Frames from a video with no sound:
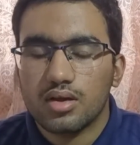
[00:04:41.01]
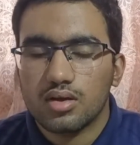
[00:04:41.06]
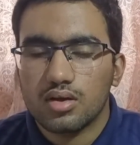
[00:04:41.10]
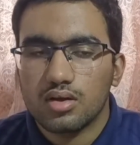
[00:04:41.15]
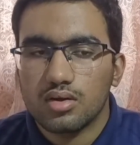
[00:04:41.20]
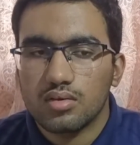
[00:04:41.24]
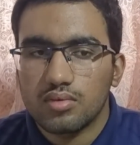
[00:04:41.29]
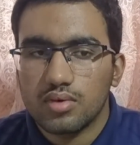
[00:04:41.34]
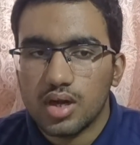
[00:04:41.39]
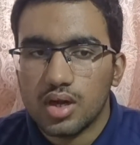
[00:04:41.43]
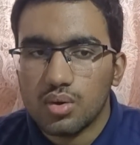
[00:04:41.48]

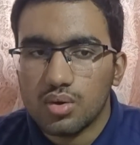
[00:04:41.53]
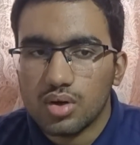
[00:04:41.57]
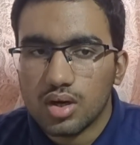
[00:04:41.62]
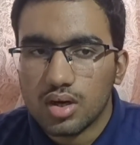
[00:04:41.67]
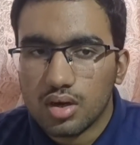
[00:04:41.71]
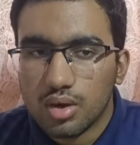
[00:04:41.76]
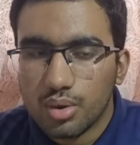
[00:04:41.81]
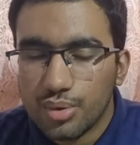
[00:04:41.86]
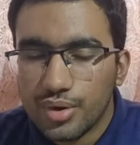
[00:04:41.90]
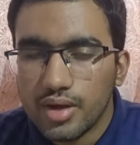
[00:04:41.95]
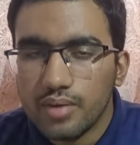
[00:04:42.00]
now
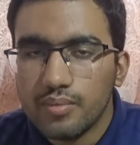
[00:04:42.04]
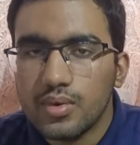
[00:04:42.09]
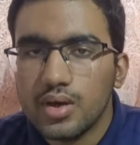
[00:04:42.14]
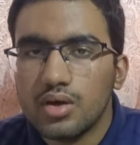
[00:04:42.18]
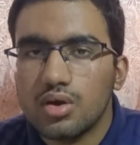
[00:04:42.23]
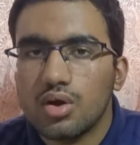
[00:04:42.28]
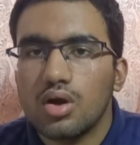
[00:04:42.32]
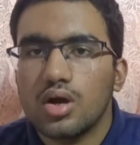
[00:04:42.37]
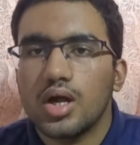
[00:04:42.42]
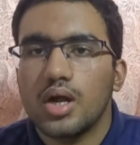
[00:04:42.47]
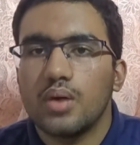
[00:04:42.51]
concluding my
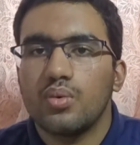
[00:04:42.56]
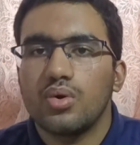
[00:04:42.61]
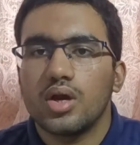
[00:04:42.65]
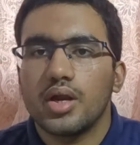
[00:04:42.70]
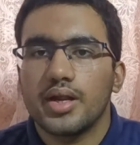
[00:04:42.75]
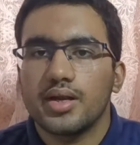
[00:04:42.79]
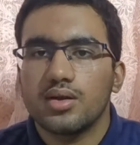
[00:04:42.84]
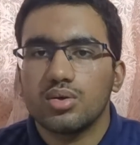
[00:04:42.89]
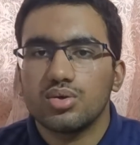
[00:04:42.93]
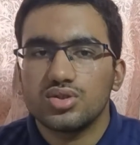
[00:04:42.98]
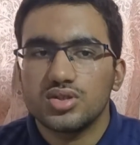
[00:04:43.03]
talk, I would
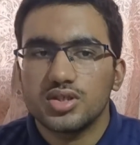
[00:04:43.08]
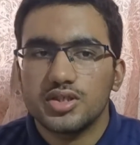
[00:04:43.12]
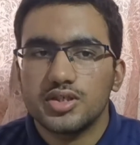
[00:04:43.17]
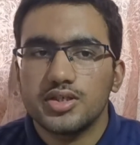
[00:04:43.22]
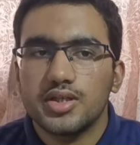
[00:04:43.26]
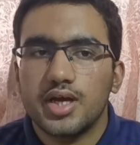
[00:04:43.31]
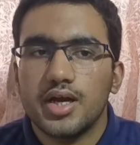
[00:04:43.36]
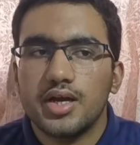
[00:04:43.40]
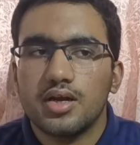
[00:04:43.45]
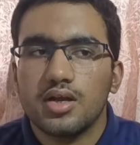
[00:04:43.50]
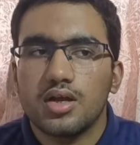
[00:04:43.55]
like to say
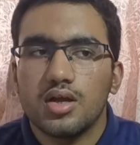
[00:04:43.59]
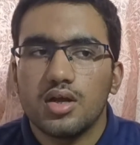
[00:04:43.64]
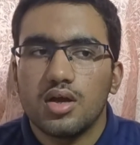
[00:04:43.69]
that